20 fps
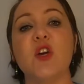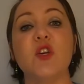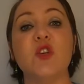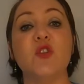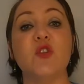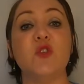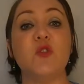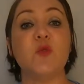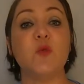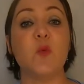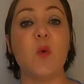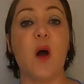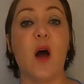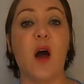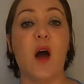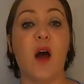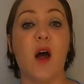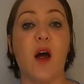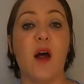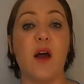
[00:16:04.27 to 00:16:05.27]
you
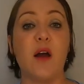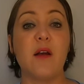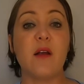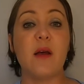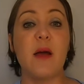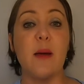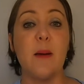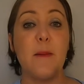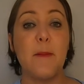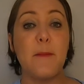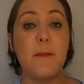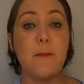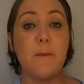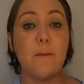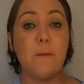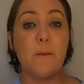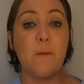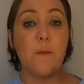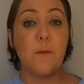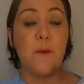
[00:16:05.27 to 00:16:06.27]
are
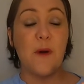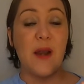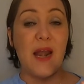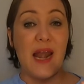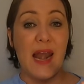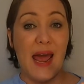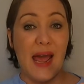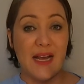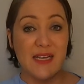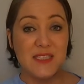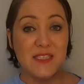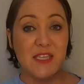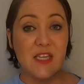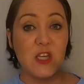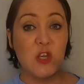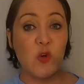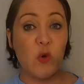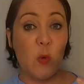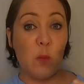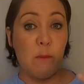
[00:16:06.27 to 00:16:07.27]

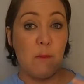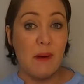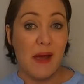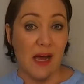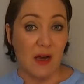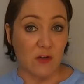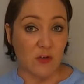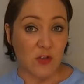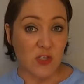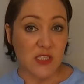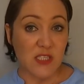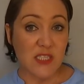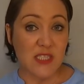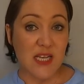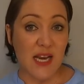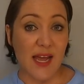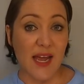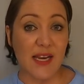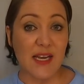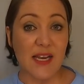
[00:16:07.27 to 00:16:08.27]
relaxing your boundaries
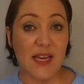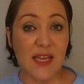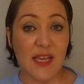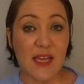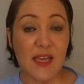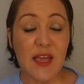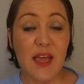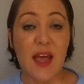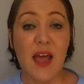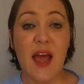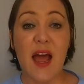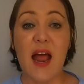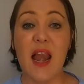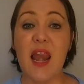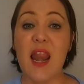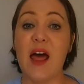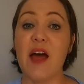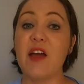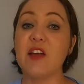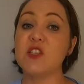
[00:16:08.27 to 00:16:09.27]
slightly,
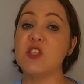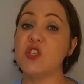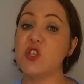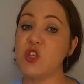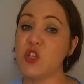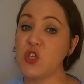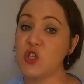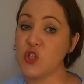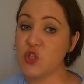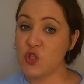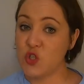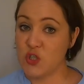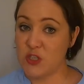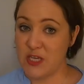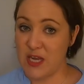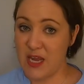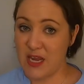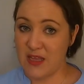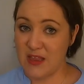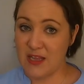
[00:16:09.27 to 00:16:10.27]
allowing students to
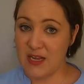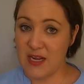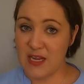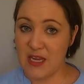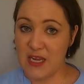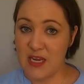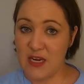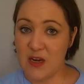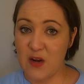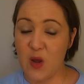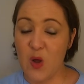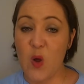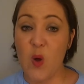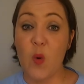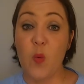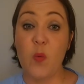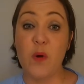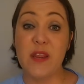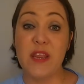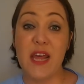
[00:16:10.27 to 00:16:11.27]
take the lead
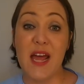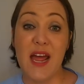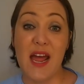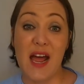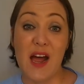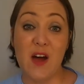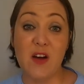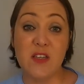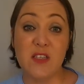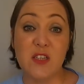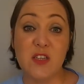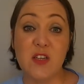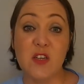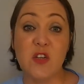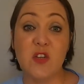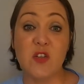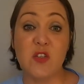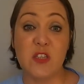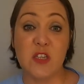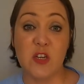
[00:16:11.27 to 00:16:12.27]
without
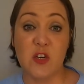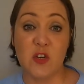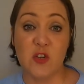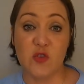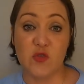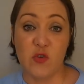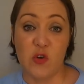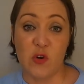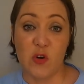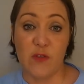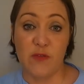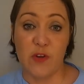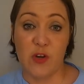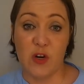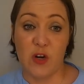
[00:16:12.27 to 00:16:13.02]
losing control of your